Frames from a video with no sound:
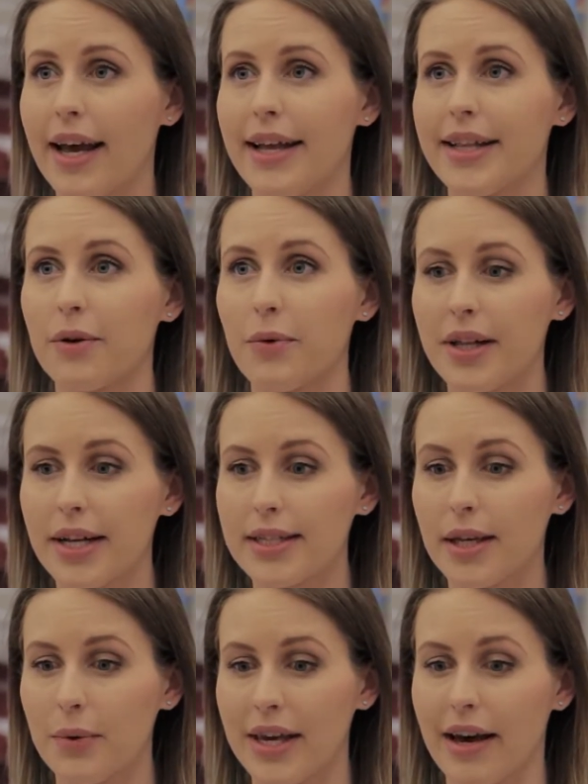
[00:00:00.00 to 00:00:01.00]
And they
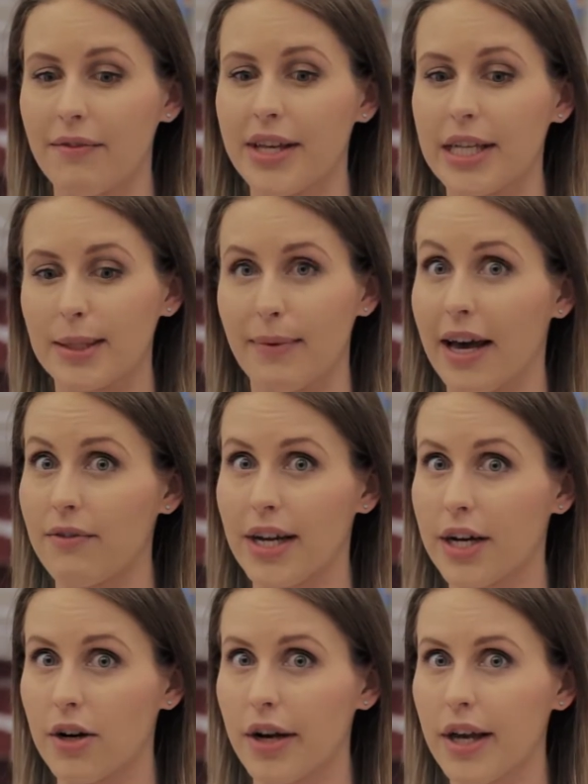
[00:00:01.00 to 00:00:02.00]
realized that we have these five
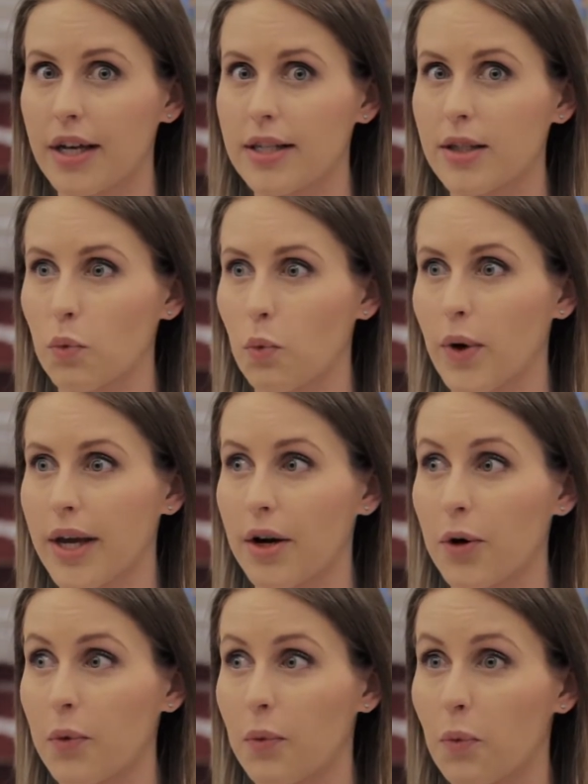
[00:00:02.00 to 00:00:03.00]
areas
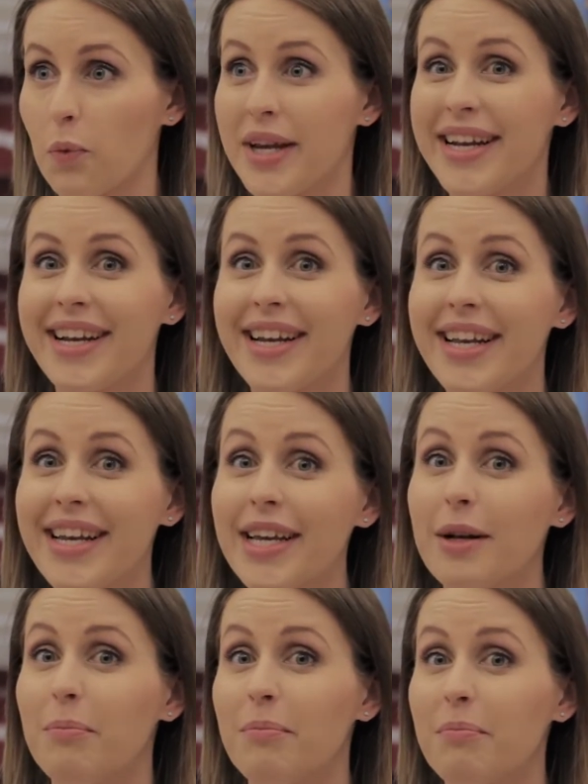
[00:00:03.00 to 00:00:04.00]
where we
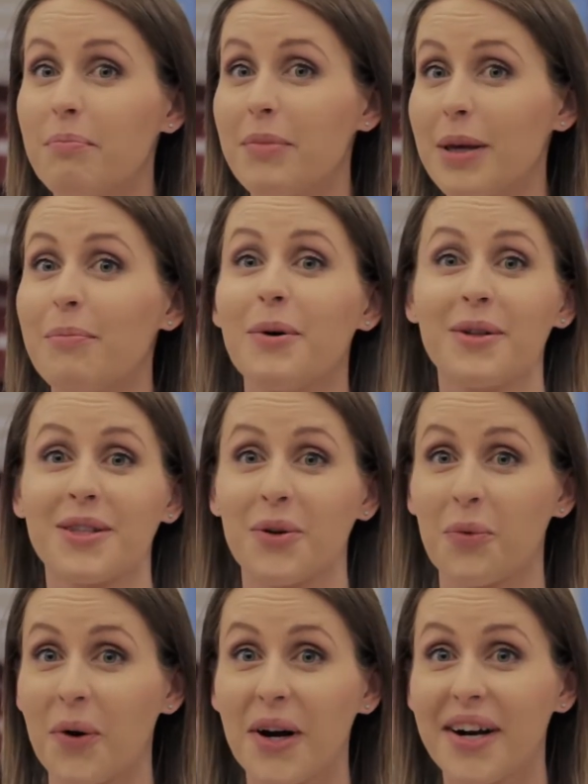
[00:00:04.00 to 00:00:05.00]
need people
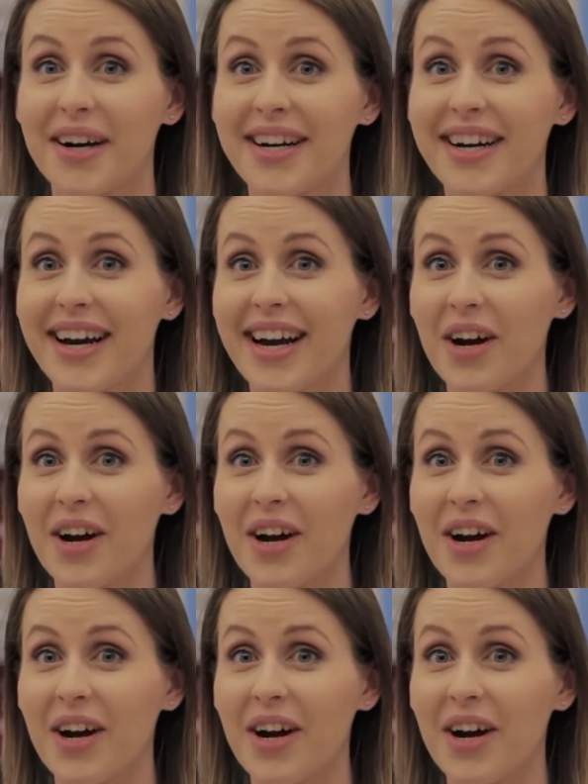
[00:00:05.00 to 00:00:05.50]
to work.